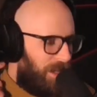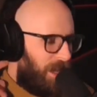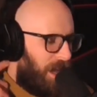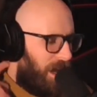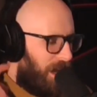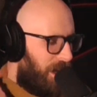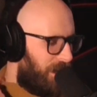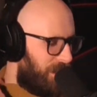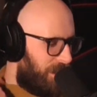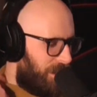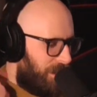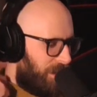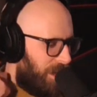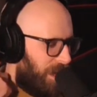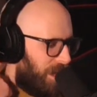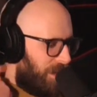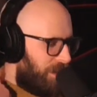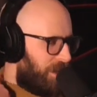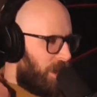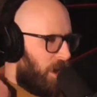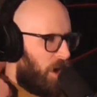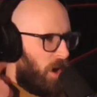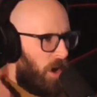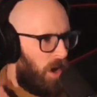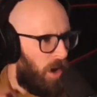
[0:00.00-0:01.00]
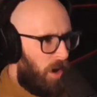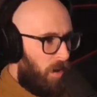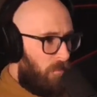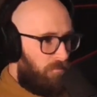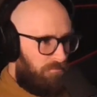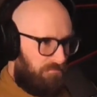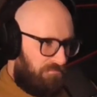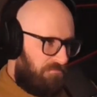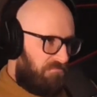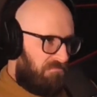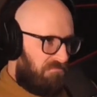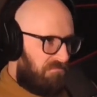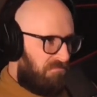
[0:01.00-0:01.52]
Yeah, I understand.
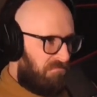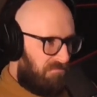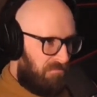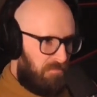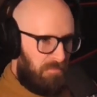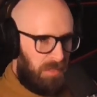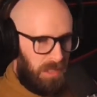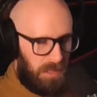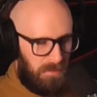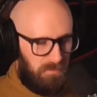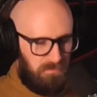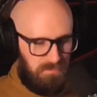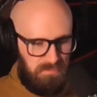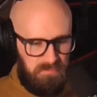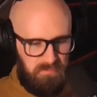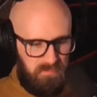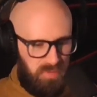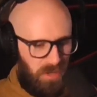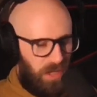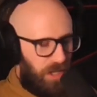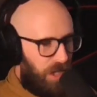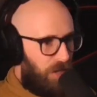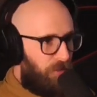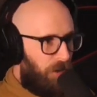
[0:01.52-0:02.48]
It's pretty